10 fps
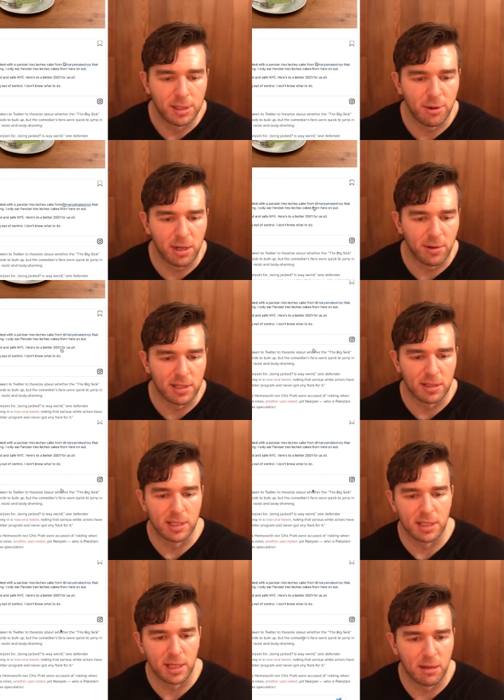So anyways,
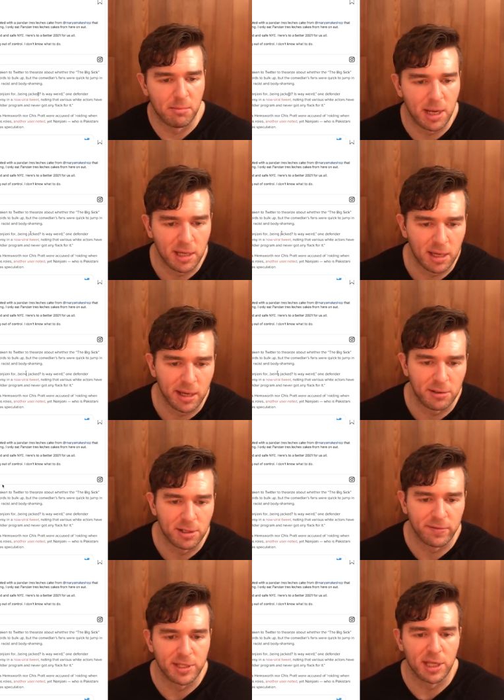let's see. Many
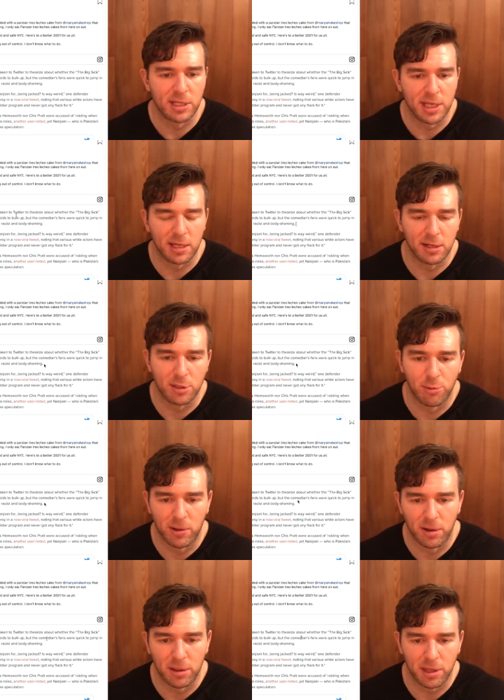haters have since taken to
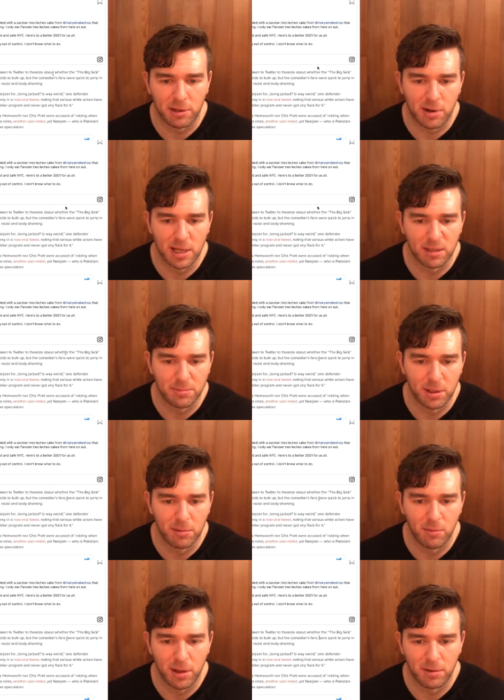Twitter to theorize
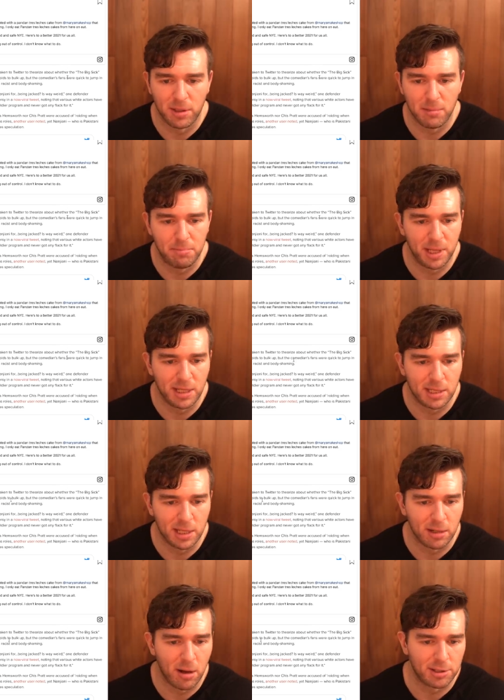about whether the big
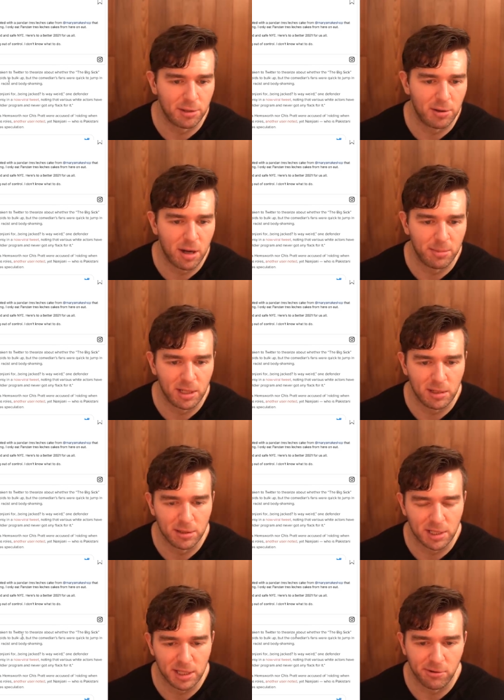sick Oscar nominee
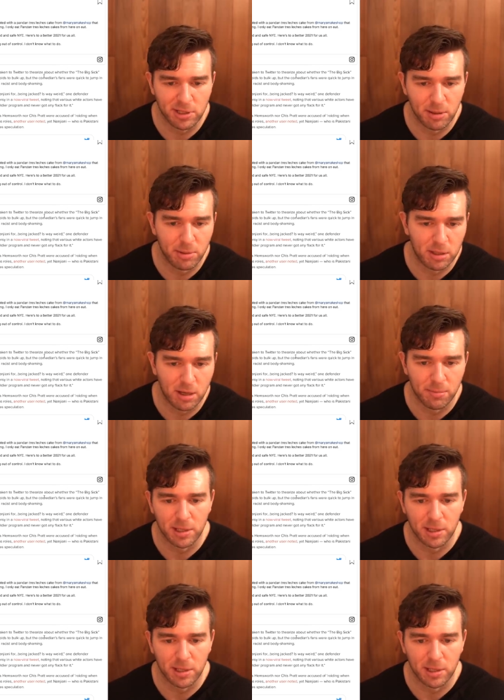took steroids to bulk up,